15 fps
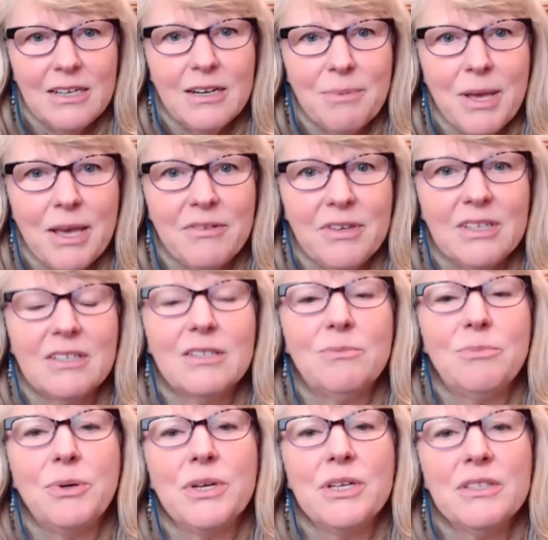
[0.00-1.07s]
up having
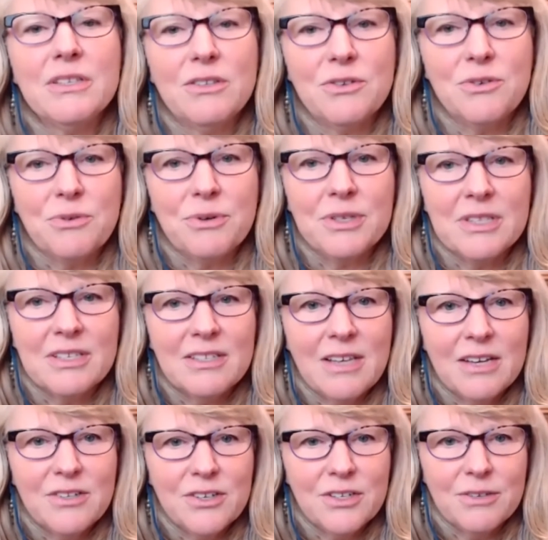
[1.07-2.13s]
experiences during the
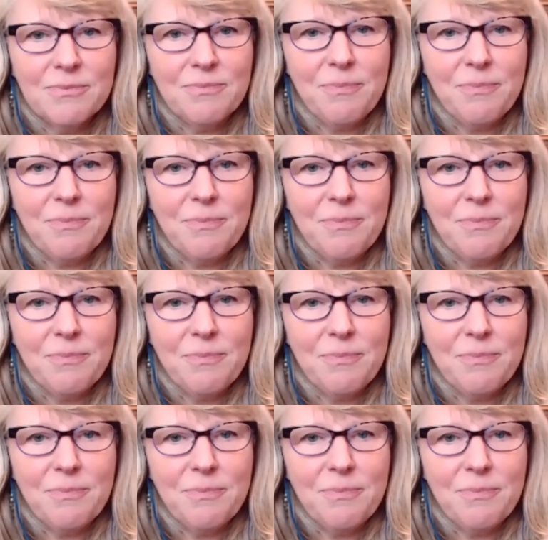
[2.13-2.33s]
session